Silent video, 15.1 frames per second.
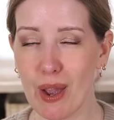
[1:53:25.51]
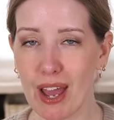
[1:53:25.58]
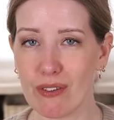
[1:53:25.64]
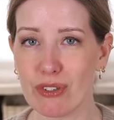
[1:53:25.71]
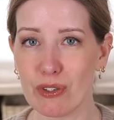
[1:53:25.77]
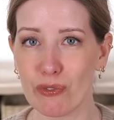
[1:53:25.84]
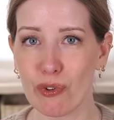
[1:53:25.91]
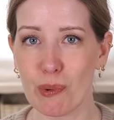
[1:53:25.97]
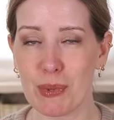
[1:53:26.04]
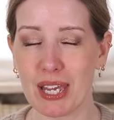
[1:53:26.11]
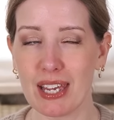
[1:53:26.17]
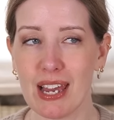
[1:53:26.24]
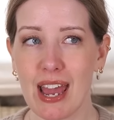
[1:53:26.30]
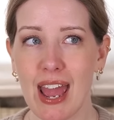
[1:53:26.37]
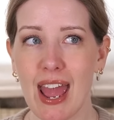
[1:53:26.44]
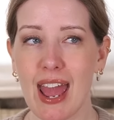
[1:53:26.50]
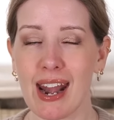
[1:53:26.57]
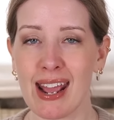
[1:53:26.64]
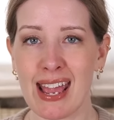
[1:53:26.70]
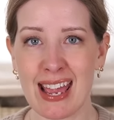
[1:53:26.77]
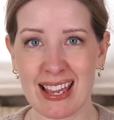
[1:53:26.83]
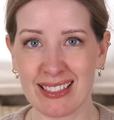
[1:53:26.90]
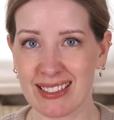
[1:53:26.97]
heavy for me, and I
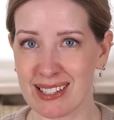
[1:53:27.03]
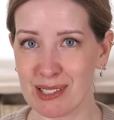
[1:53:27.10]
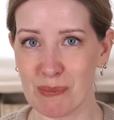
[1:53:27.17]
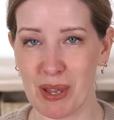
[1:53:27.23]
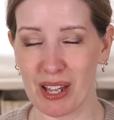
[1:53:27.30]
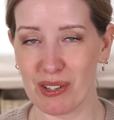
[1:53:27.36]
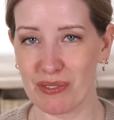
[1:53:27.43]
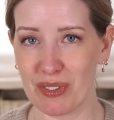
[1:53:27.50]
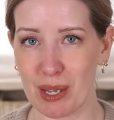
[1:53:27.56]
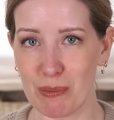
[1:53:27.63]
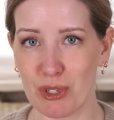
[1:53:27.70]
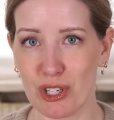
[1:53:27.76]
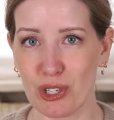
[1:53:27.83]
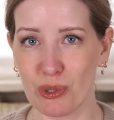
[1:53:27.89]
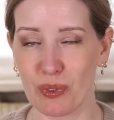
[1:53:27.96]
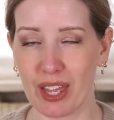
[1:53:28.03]
hate the smell of them too.